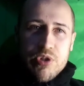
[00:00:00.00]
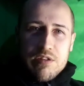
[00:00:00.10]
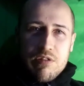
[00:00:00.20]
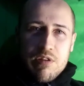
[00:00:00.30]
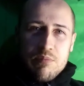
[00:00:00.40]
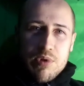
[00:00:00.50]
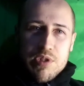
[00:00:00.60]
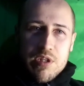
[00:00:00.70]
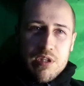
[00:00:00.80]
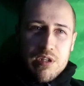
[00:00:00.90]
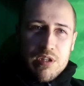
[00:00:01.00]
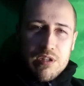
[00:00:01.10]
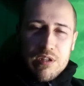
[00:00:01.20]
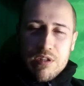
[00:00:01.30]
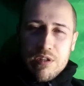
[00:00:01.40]
Ice cream, butter,
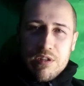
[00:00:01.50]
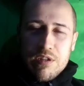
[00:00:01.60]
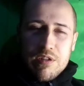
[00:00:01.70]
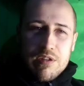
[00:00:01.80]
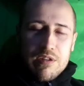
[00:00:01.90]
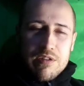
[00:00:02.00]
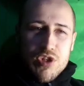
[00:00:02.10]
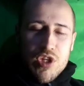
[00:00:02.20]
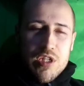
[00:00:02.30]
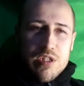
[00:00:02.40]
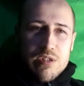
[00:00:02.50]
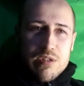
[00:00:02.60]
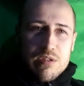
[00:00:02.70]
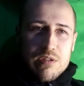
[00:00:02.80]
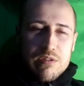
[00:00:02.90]

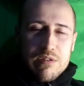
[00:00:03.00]
cheese,